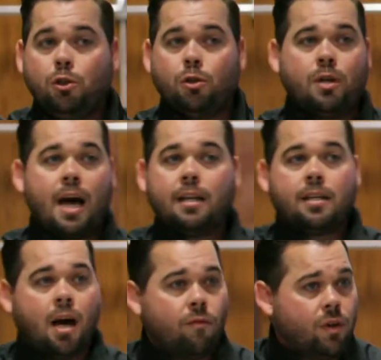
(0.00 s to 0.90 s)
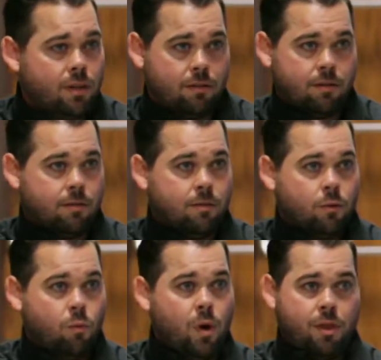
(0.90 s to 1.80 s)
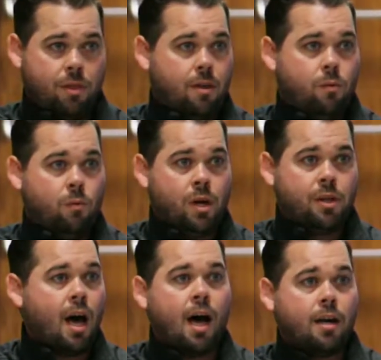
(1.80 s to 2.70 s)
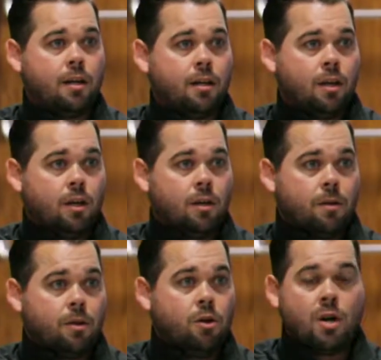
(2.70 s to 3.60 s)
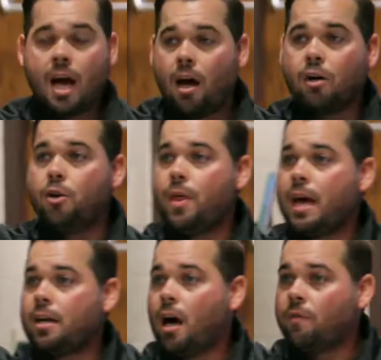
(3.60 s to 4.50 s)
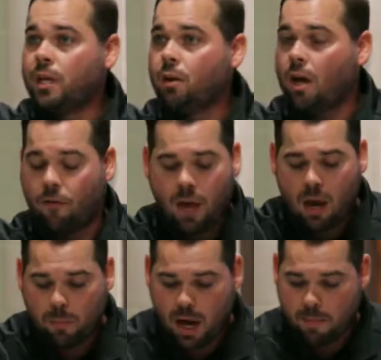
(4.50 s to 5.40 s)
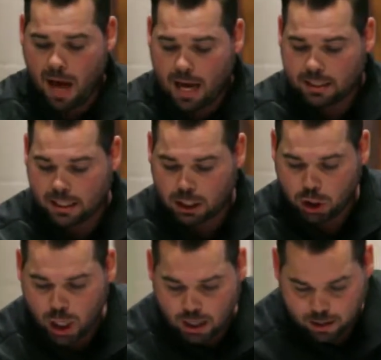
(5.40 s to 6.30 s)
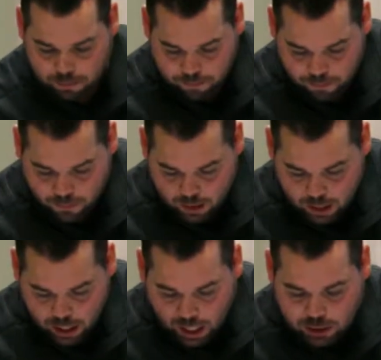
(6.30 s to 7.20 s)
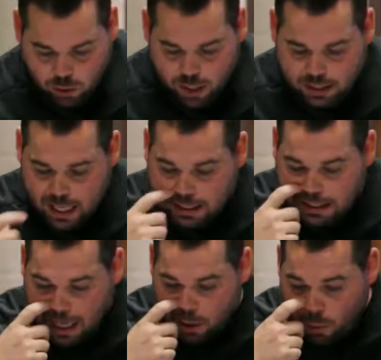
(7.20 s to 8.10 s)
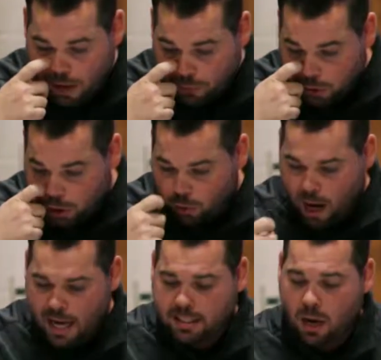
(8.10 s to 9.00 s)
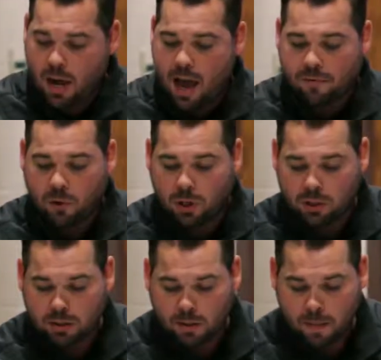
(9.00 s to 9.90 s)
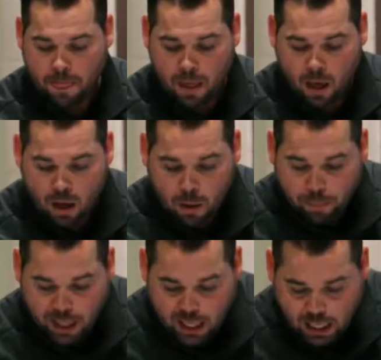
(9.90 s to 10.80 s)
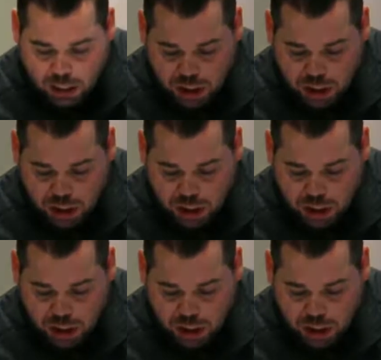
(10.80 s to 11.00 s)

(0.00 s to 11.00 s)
you're not in covenant with, with God. You're not under that covenant of Abraham, Isaac, and Jacob. And so they say, "Send her away, for she cries out after us." But he,